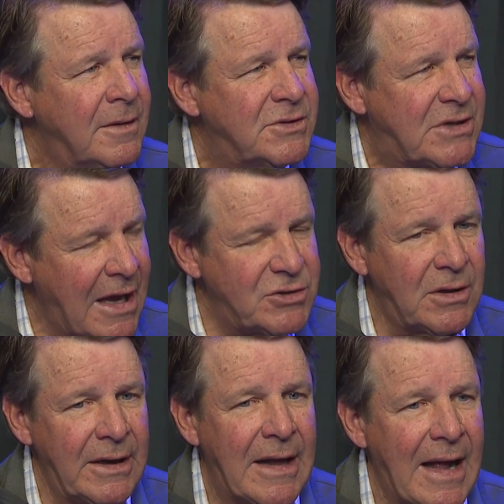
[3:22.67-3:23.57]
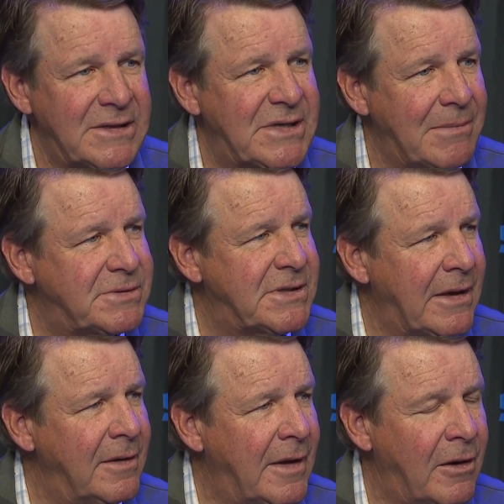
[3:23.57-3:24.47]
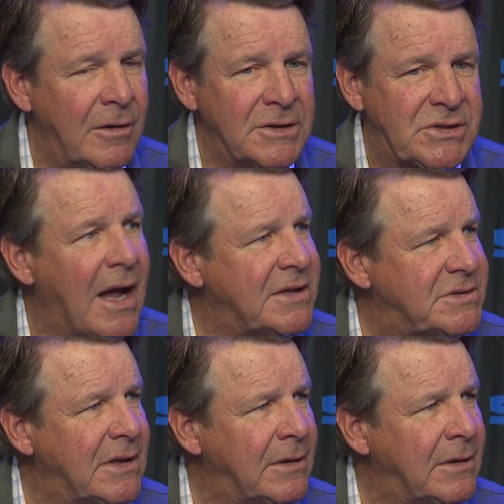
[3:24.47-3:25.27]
scheduling concepts that, that are discussed